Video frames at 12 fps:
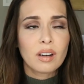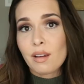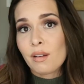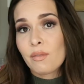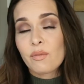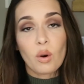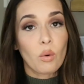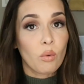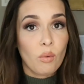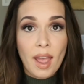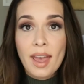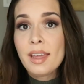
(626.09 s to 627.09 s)
I've
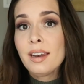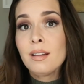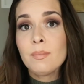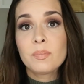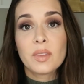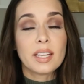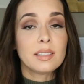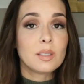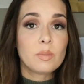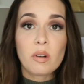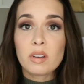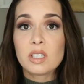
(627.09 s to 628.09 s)
read and
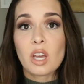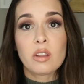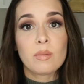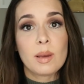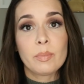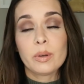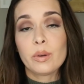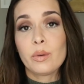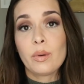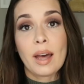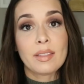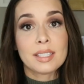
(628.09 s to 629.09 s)
spoken to other people
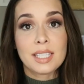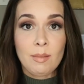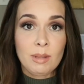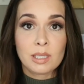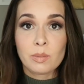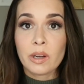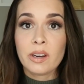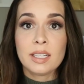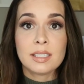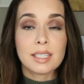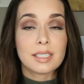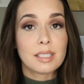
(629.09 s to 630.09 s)
who had the same
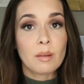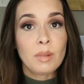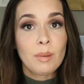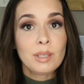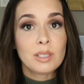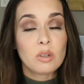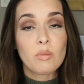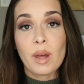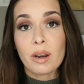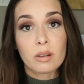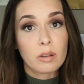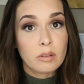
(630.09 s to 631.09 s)
experience that some babies do
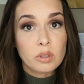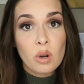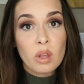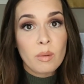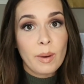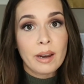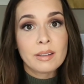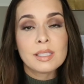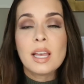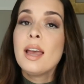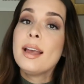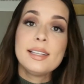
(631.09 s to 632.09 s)
better closer to their parents